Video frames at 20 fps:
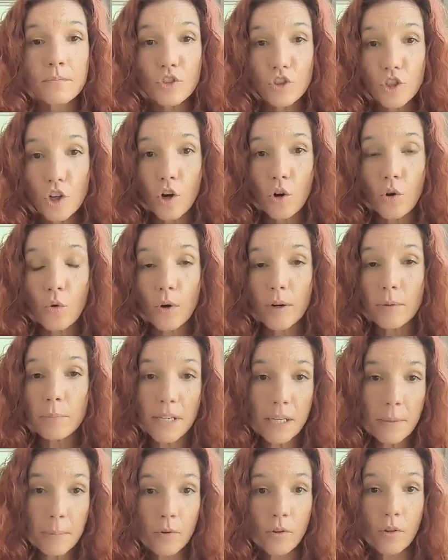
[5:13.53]
So when
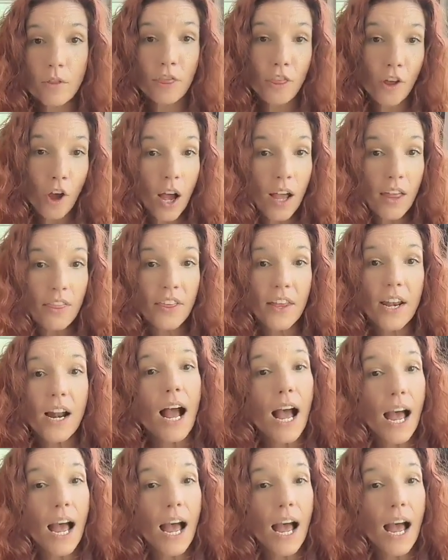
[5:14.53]
people thought that